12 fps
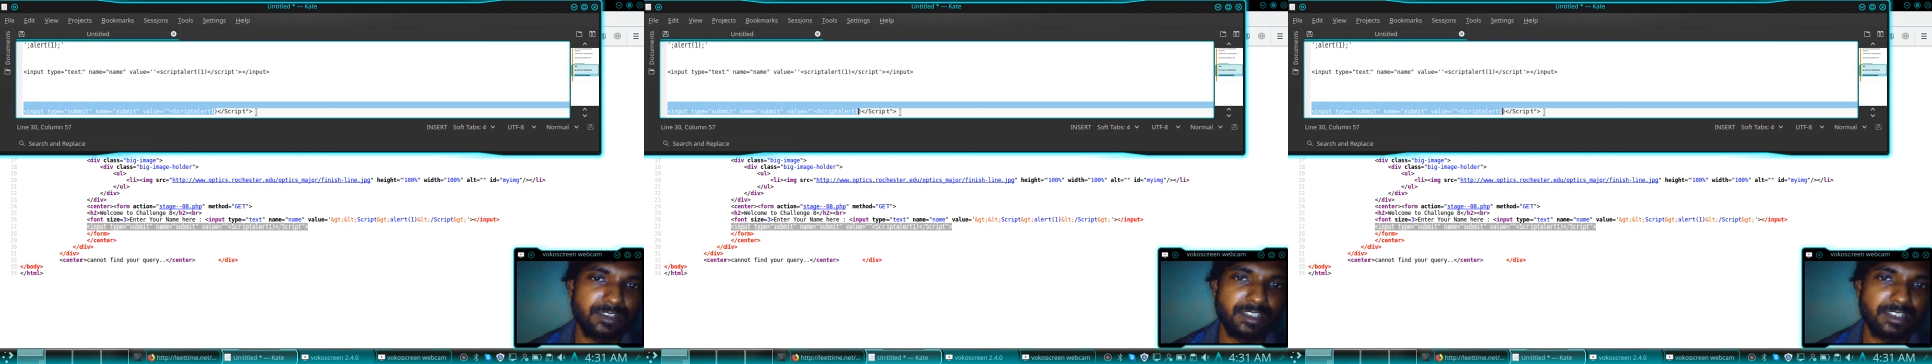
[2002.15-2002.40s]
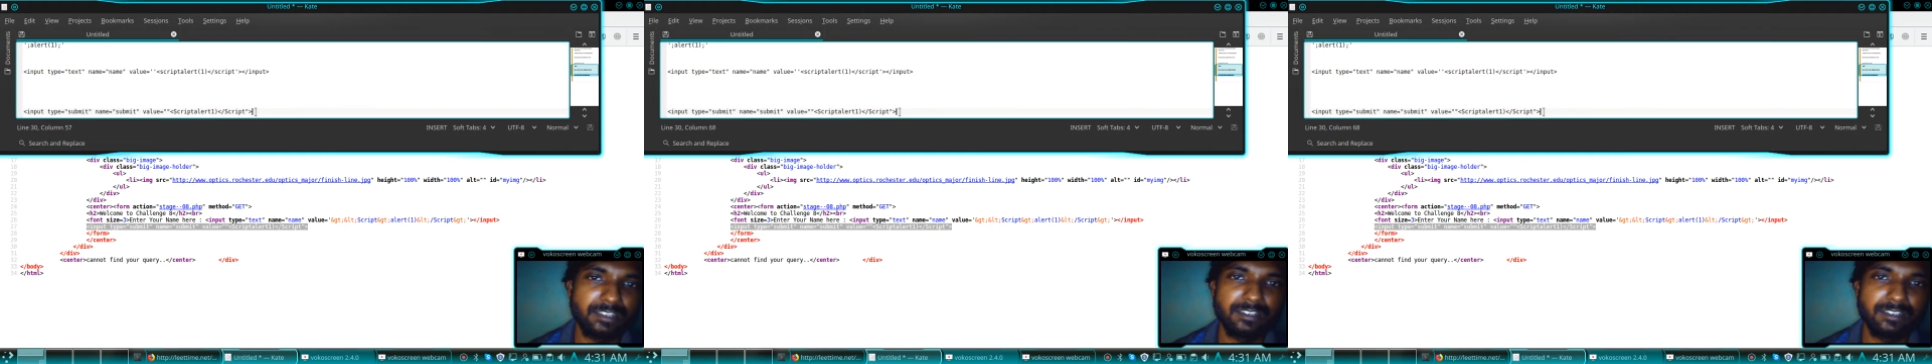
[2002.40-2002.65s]

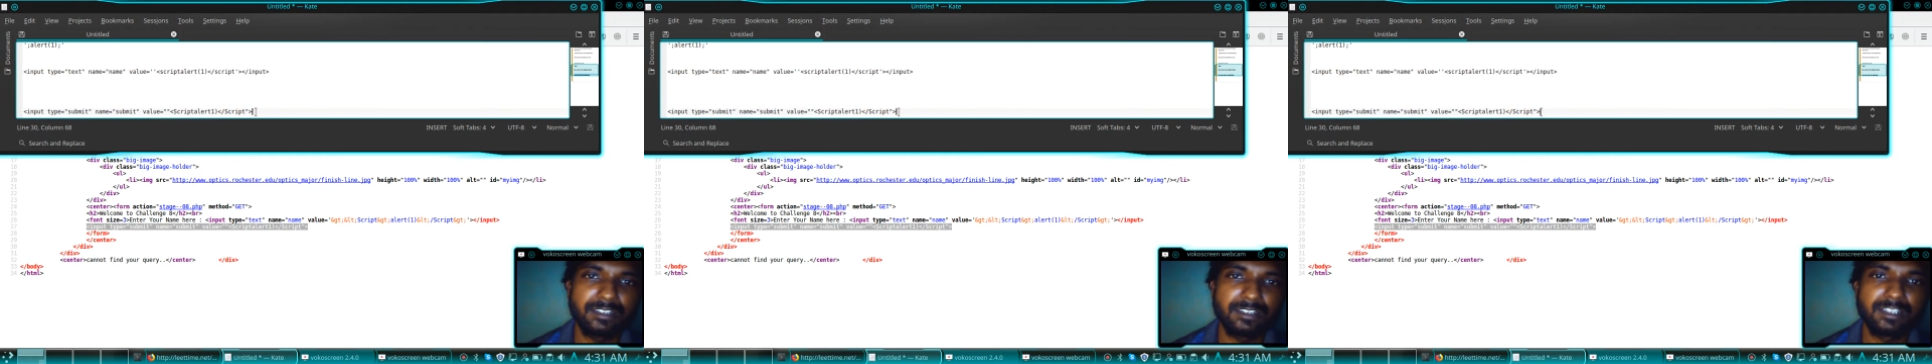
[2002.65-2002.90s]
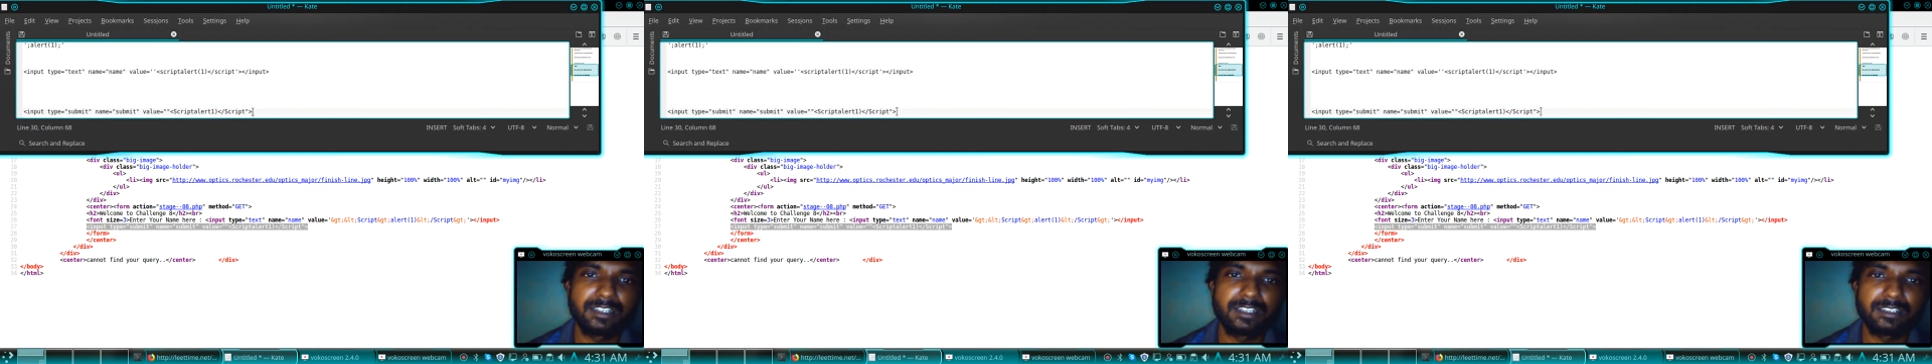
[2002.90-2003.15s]
here
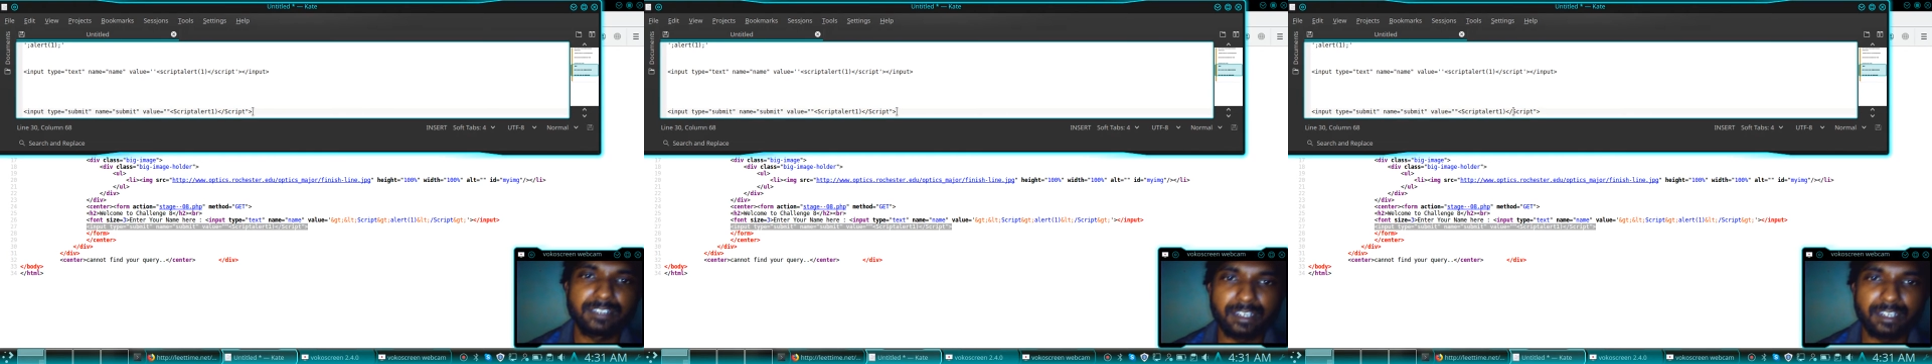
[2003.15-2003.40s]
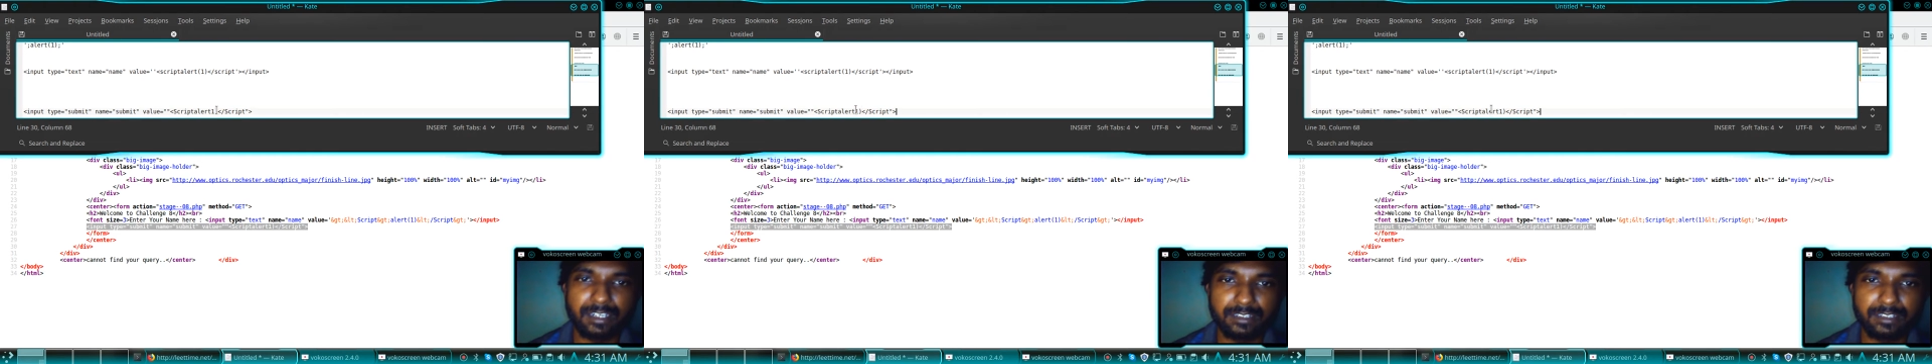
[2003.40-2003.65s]

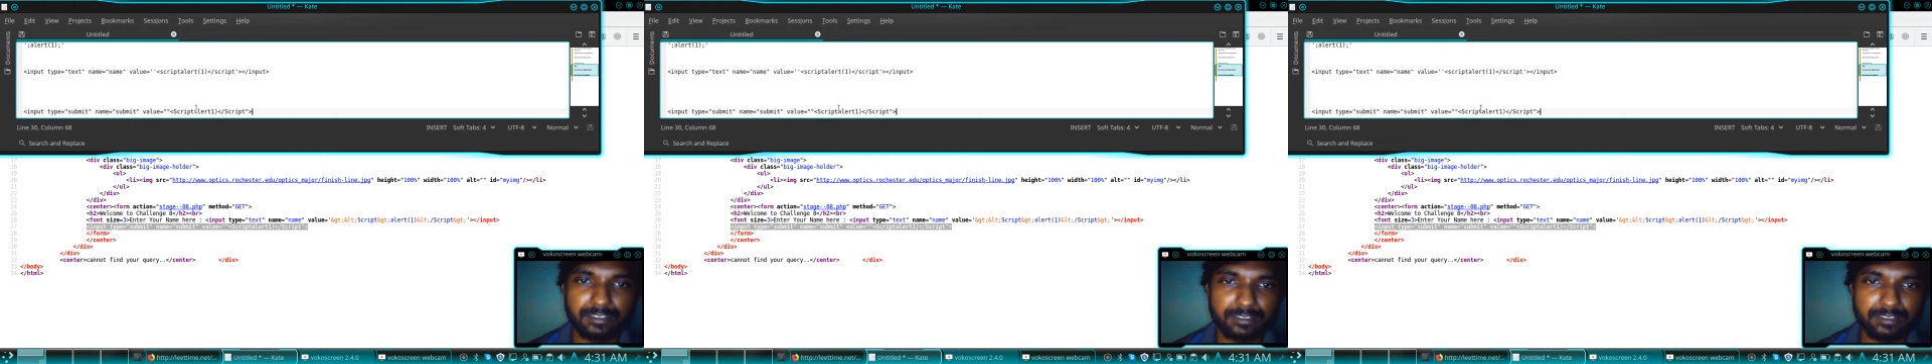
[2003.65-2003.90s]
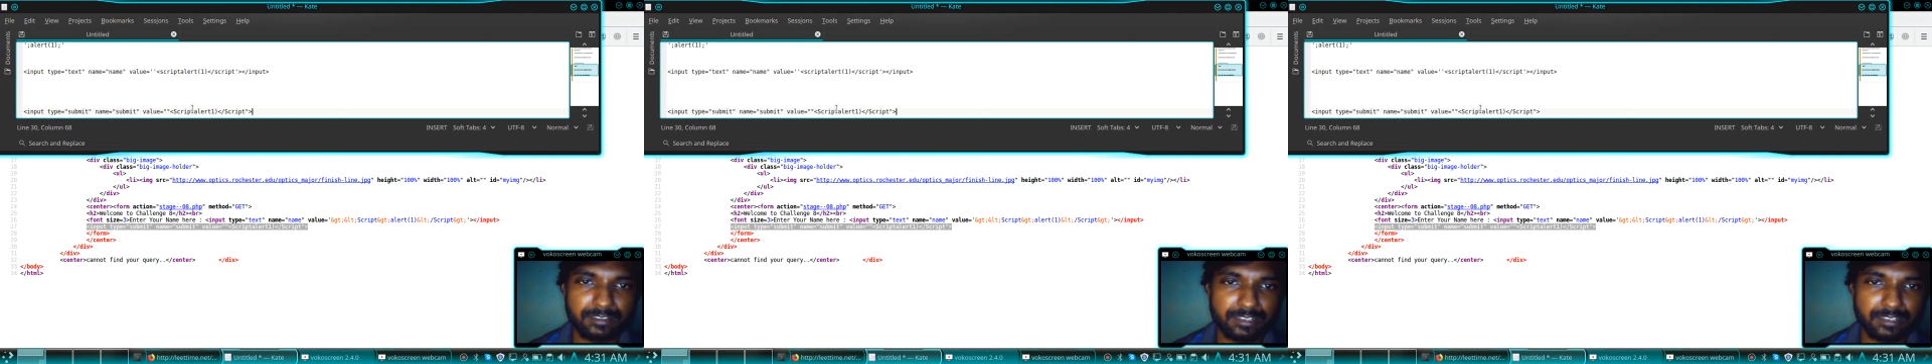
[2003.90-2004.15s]
that
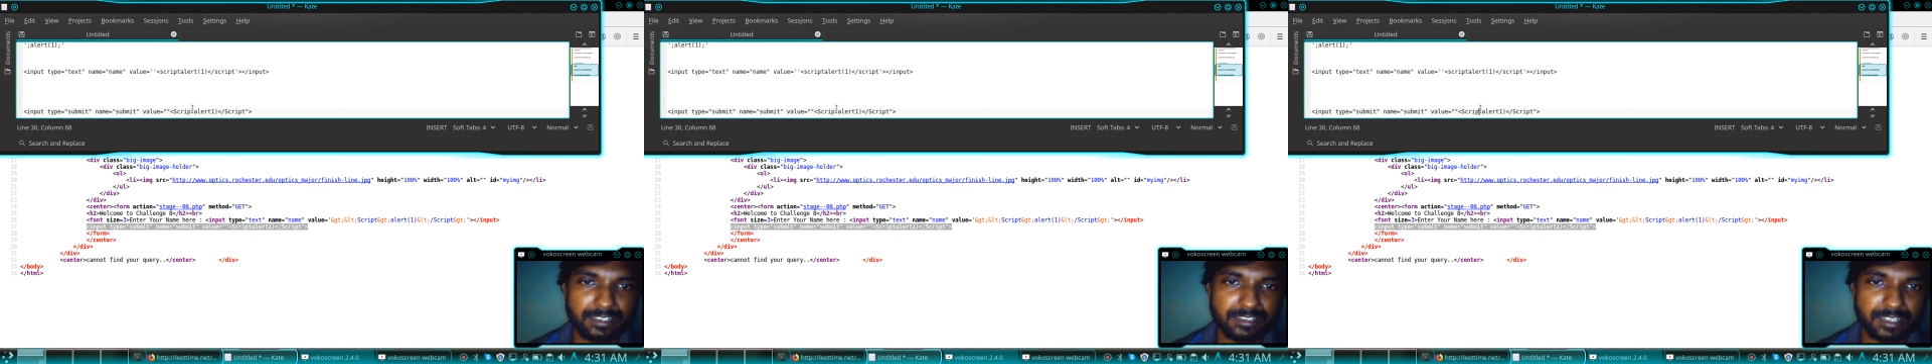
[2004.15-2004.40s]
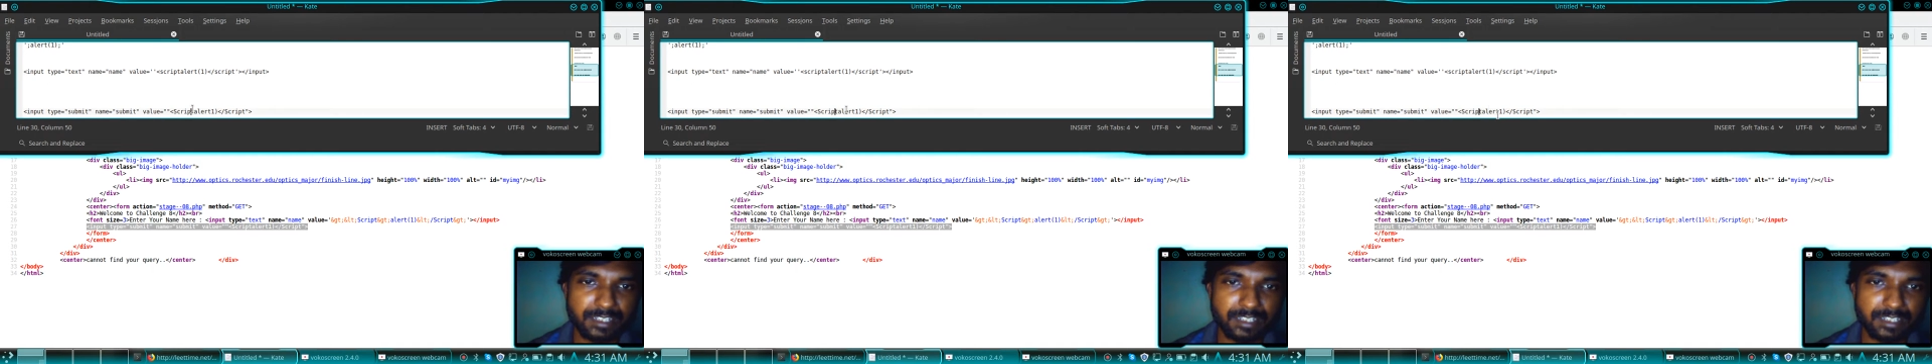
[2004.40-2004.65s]
this tag